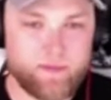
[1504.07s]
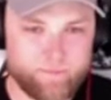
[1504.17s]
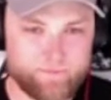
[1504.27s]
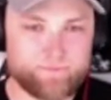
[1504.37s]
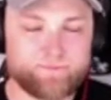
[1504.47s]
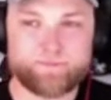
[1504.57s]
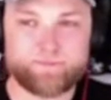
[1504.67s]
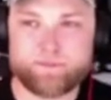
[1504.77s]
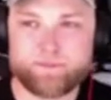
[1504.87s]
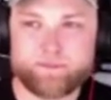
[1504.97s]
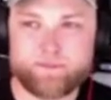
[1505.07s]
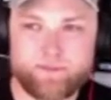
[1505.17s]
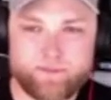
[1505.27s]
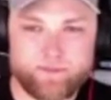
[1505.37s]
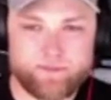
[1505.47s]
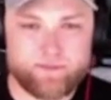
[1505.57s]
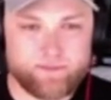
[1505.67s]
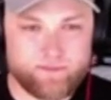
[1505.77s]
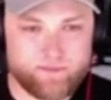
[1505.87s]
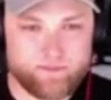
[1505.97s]

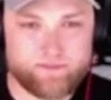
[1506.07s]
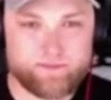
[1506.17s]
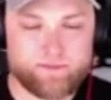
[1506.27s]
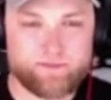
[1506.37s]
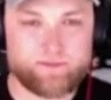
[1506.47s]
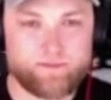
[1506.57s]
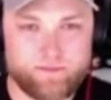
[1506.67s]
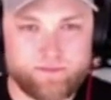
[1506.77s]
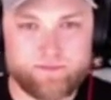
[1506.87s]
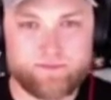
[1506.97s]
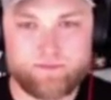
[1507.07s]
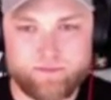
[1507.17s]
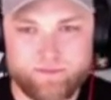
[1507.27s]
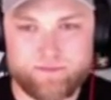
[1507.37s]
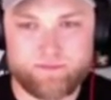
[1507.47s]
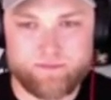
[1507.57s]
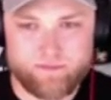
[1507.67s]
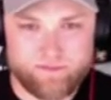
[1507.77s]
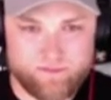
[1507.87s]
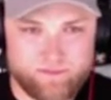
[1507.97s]

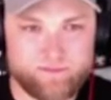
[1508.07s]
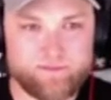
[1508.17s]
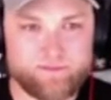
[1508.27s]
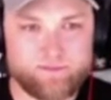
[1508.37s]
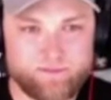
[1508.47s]
[no speech]